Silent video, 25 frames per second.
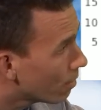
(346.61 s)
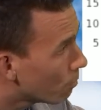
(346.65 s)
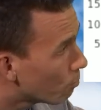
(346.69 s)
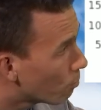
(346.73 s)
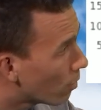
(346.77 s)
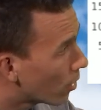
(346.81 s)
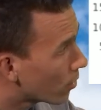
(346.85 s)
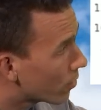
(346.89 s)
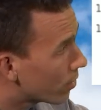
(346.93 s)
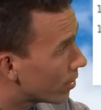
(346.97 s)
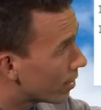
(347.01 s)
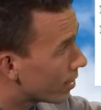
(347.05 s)

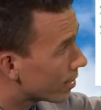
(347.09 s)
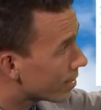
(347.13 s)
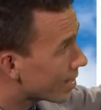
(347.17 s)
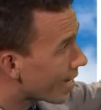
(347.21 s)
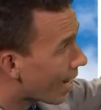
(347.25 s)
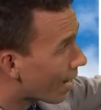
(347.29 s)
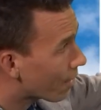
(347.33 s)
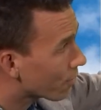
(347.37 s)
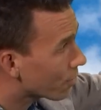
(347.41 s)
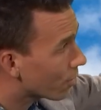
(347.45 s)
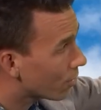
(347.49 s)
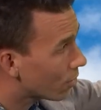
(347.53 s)
both in the
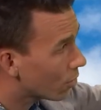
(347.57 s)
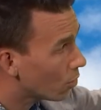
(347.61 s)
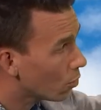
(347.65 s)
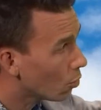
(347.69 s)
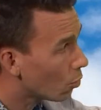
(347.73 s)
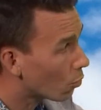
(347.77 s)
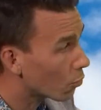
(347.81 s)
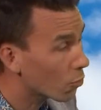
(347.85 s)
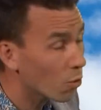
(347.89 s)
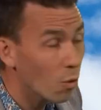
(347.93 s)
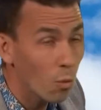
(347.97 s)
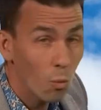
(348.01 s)
south and the
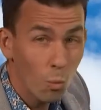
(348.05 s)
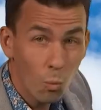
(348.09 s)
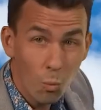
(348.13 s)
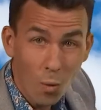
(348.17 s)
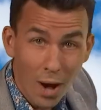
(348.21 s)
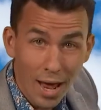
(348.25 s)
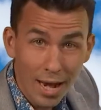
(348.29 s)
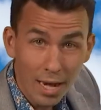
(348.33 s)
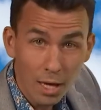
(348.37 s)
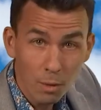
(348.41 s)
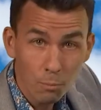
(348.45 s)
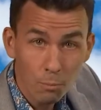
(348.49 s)
north,
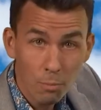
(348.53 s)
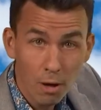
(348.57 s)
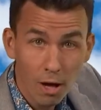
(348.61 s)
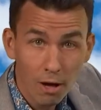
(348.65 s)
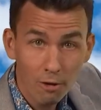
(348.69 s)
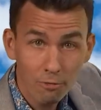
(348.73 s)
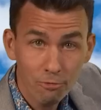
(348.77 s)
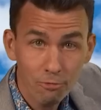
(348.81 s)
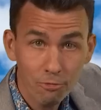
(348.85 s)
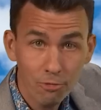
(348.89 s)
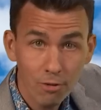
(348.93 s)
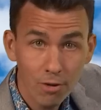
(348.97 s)
well
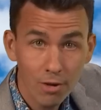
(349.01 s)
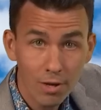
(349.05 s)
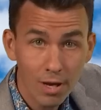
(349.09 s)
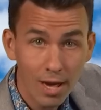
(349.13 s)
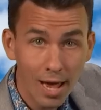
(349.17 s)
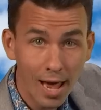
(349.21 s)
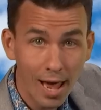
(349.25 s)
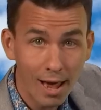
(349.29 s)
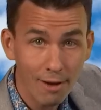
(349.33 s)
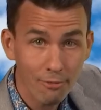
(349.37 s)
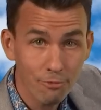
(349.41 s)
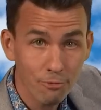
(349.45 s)
above
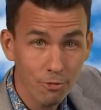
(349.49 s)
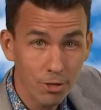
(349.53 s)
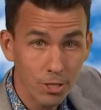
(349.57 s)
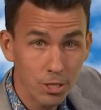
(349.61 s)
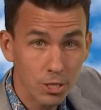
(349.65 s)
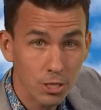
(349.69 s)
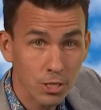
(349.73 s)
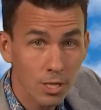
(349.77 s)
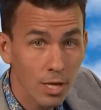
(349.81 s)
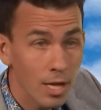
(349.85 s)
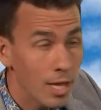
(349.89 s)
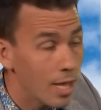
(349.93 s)

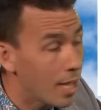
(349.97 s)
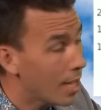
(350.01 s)
average.